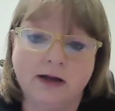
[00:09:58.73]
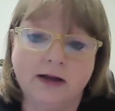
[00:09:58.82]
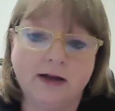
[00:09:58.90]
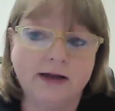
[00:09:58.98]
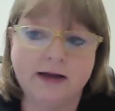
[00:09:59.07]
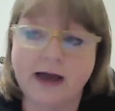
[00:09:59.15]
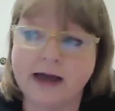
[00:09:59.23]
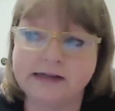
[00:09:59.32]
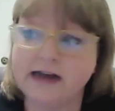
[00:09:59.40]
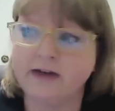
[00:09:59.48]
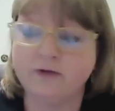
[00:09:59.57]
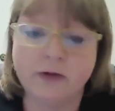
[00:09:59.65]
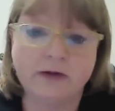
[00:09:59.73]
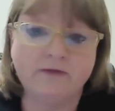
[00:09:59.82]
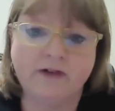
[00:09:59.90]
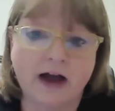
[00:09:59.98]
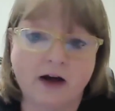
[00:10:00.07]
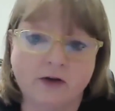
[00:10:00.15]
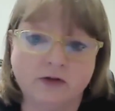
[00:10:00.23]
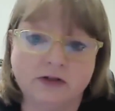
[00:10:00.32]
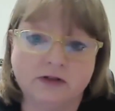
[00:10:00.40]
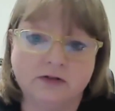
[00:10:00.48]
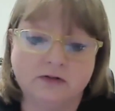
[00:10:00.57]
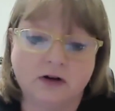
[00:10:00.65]
it has never been found
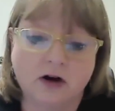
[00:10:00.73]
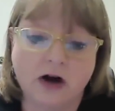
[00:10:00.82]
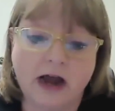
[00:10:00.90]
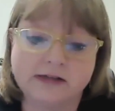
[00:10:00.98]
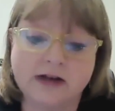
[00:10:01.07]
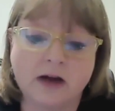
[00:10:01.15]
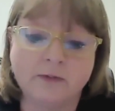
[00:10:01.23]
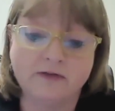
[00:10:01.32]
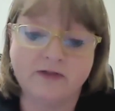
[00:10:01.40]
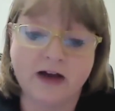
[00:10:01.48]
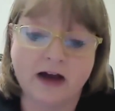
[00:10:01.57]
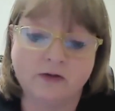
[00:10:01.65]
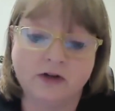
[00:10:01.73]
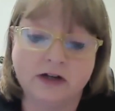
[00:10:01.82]
or has not been found